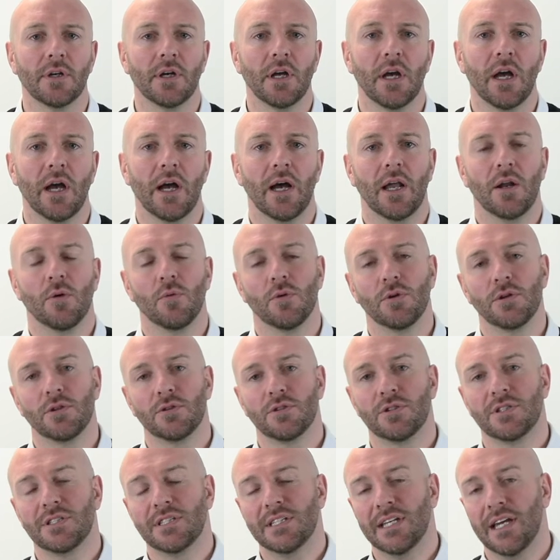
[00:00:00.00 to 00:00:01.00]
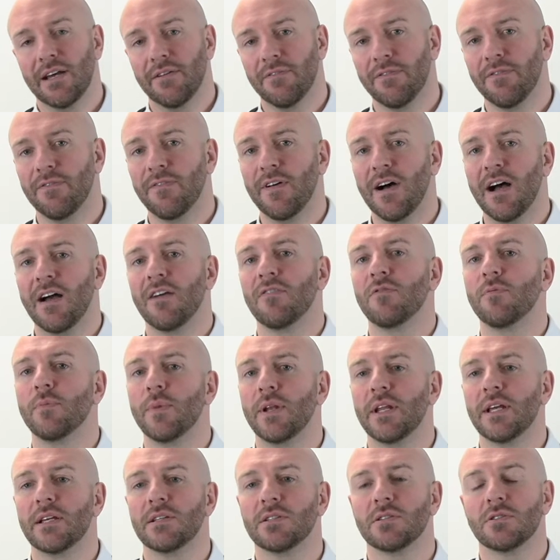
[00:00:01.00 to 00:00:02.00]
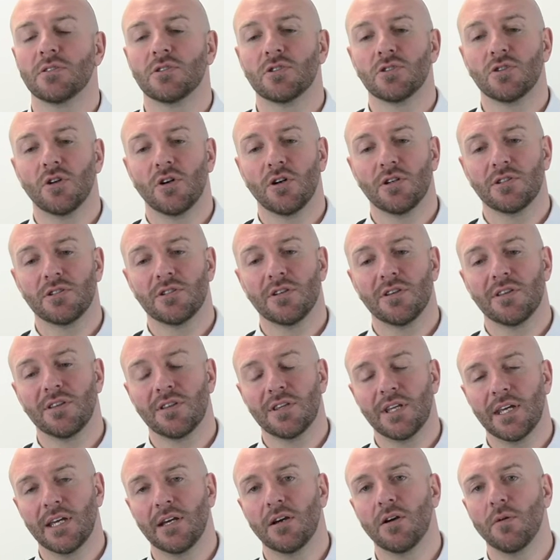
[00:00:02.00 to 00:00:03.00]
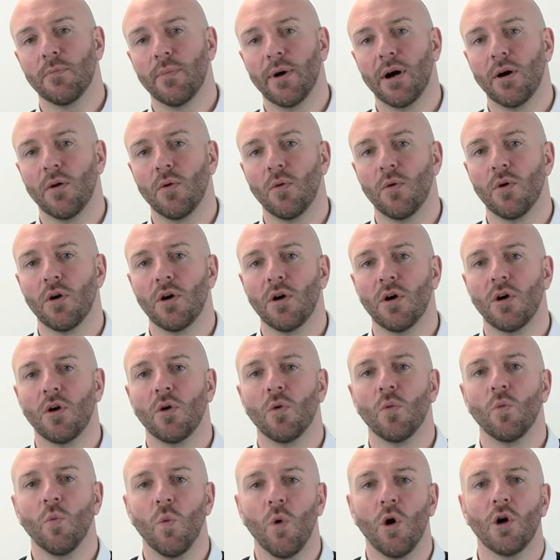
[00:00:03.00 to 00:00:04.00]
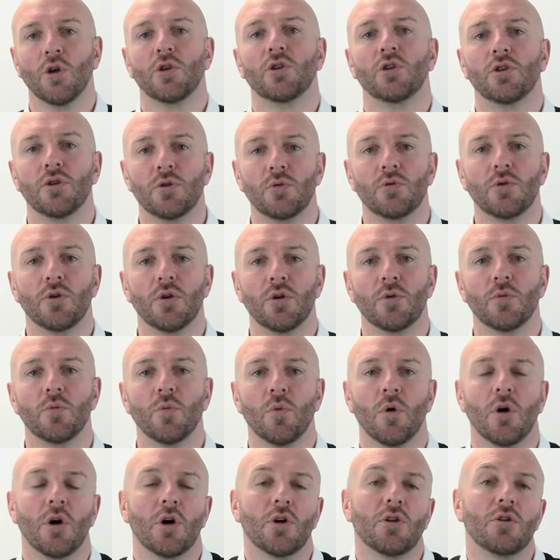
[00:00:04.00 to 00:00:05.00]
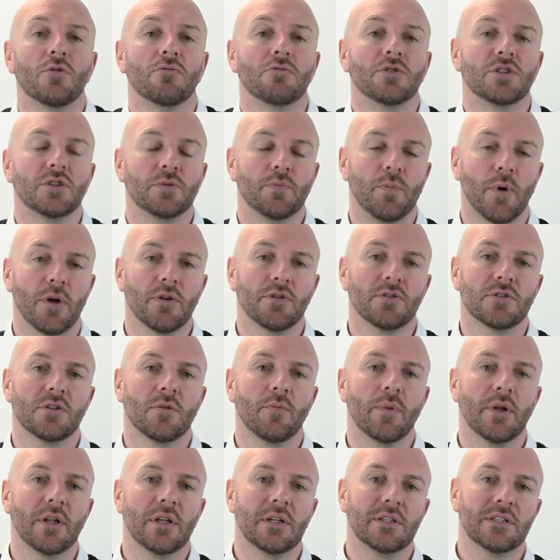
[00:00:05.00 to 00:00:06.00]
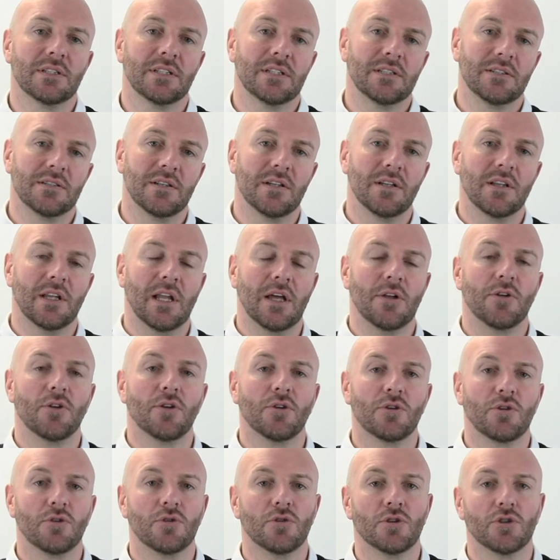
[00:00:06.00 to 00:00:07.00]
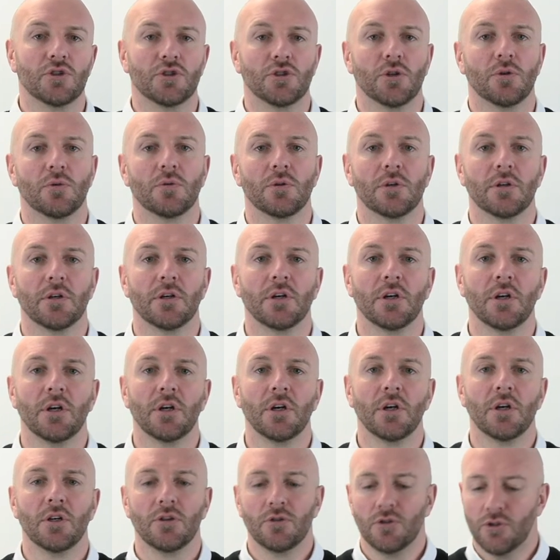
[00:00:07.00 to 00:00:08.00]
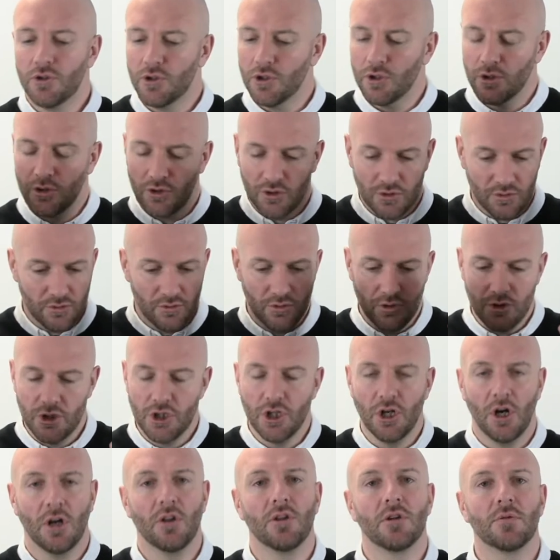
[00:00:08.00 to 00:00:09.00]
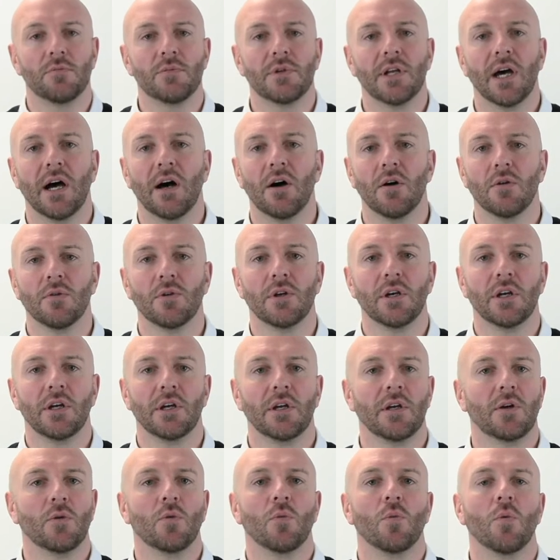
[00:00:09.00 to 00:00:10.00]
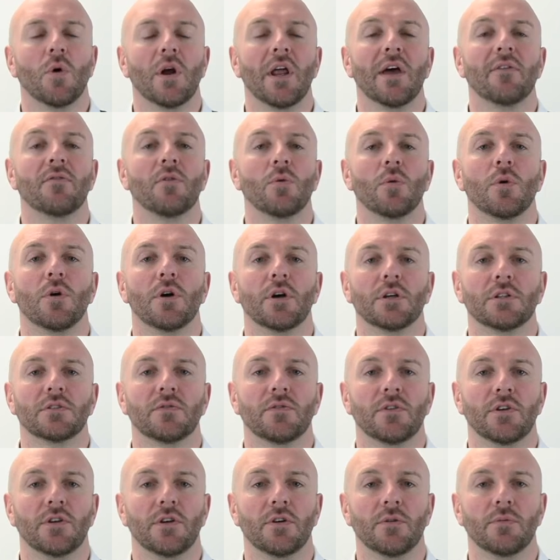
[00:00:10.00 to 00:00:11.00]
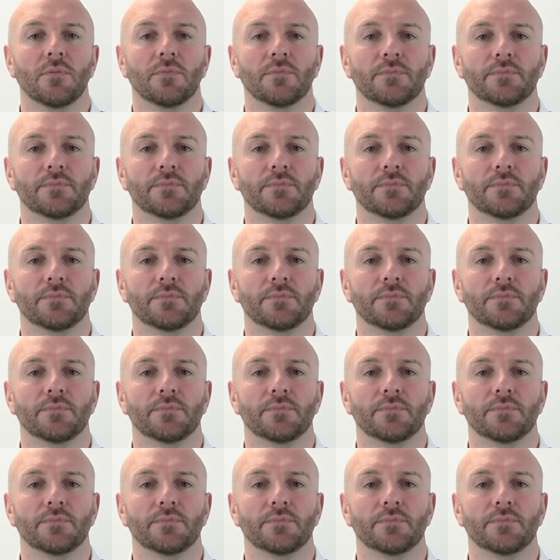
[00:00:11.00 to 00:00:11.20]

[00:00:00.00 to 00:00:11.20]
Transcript: and I want you to take 5 minutes and start to think about what you do. What are the responsibilities that land on your shoulder? Just jot them down, whatever works for you.